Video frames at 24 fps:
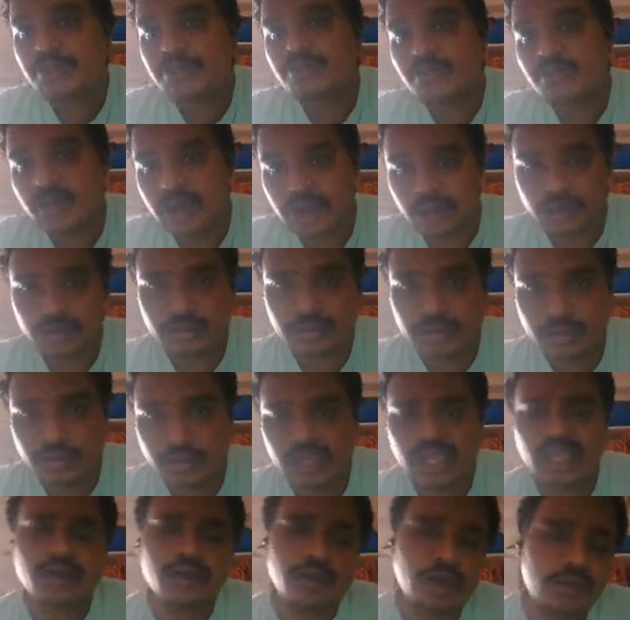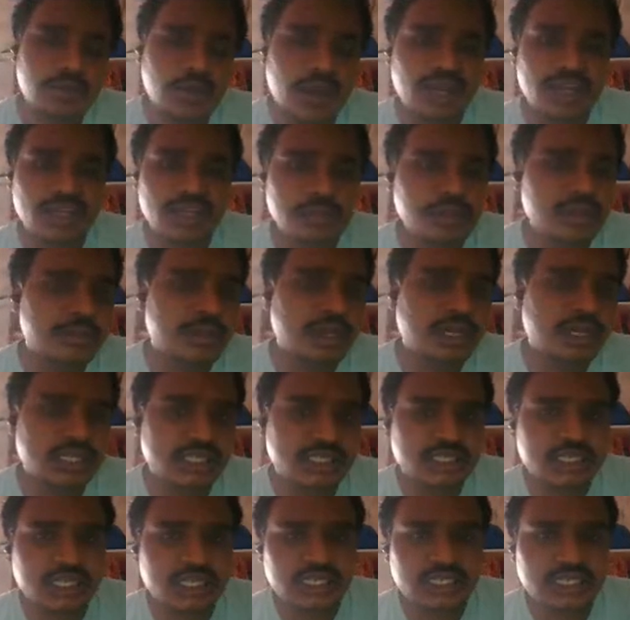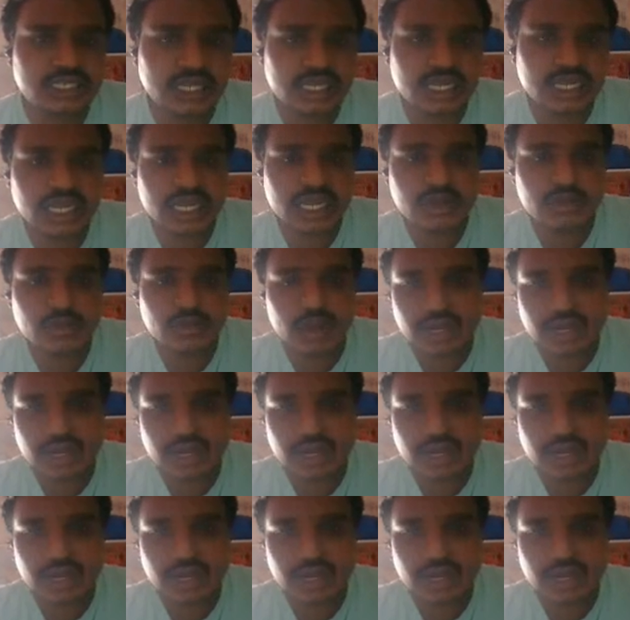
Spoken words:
under the type 1. Okay, what is mean by discrete